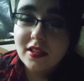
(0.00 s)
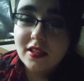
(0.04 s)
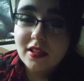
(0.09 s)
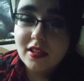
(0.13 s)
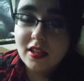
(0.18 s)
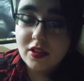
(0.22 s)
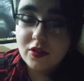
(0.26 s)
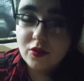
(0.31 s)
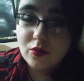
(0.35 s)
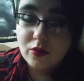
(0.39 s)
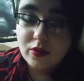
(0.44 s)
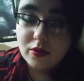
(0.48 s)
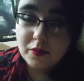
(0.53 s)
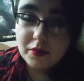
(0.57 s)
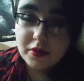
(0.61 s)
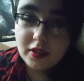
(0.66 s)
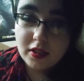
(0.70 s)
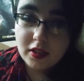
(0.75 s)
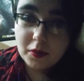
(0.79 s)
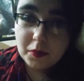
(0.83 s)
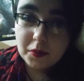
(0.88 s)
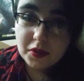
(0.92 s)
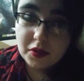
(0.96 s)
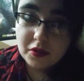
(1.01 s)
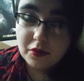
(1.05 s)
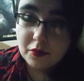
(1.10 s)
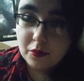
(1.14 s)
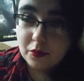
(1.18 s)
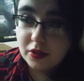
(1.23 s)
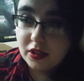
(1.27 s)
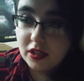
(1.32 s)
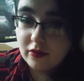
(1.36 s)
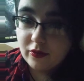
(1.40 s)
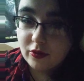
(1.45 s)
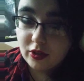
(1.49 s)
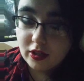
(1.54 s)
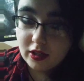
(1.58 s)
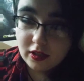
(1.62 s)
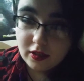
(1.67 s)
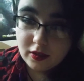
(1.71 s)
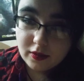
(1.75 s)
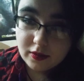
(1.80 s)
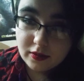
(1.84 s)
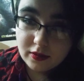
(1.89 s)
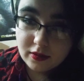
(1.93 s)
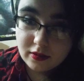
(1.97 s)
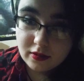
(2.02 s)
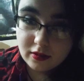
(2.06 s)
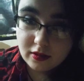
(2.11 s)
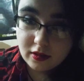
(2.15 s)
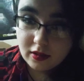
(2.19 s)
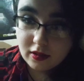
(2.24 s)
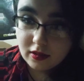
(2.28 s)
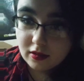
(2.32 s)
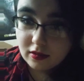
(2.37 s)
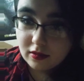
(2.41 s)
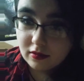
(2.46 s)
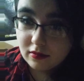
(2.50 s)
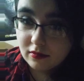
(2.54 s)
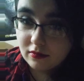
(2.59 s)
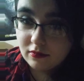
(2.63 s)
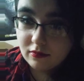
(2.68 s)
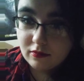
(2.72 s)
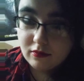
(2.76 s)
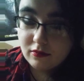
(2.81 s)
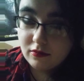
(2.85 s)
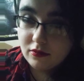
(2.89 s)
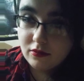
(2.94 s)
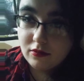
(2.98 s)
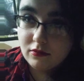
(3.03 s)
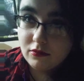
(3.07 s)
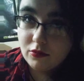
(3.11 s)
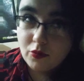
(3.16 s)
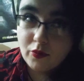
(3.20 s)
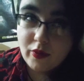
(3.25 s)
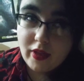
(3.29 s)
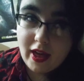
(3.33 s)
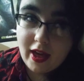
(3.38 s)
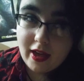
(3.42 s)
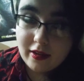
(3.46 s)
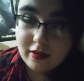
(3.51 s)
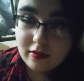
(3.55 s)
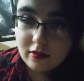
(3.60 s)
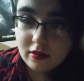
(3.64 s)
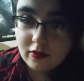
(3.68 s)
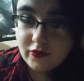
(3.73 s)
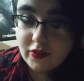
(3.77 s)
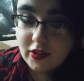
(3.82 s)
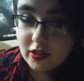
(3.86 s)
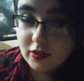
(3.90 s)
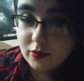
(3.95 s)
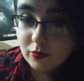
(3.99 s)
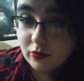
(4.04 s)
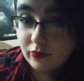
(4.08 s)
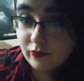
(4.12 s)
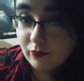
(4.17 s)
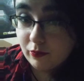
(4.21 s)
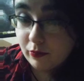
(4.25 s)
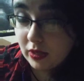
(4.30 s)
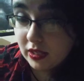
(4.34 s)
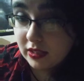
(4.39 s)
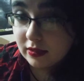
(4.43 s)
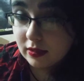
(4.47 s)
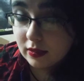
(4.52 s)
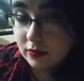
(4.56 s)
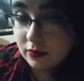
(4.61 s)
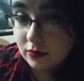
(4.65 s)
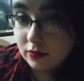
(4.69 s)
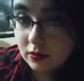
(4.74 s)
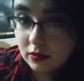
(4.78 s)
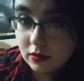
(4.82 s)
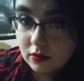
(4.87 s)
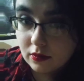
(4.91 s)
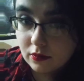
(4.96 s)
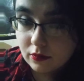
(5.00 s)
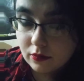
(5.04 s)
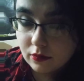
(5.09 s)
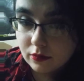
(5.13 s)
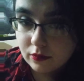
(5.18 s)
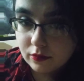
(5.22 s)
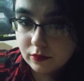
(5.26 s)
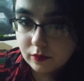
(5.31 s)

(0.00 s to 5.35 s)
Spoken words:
get you some cinnamon or whatever else and do that if that's what makes sense to you.